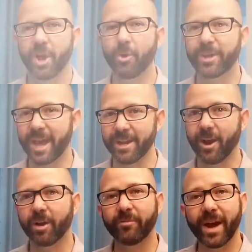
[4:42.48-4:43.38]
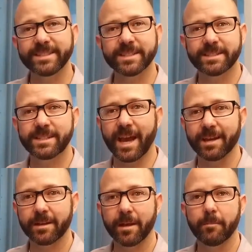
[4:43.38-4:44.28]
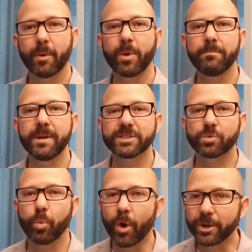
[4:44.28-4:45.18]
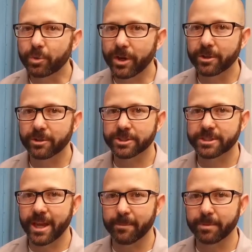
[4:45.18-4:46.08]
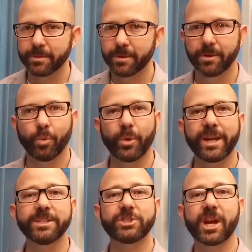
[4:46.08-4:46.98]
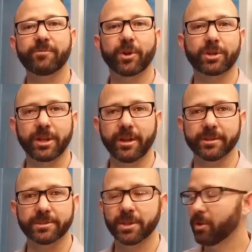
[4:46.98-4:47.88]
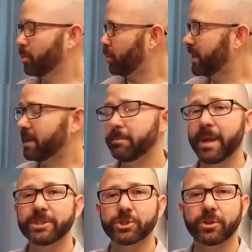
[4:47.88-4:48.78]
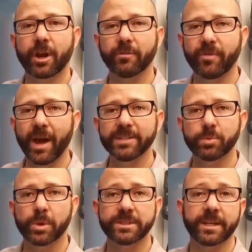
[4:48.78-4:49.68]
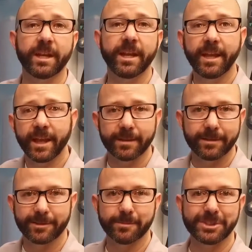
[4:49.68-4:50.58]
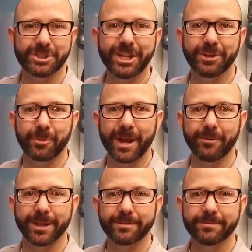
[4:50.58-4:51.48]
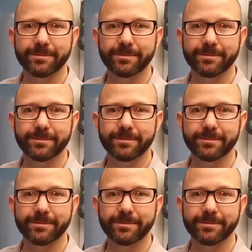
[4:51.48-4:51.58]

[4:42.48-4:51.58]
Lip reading: Okay, our vise is set, but we missed one critical step. We didn't check for clearance. We didn't make sure that our vise wasn't going to hit the machine around it.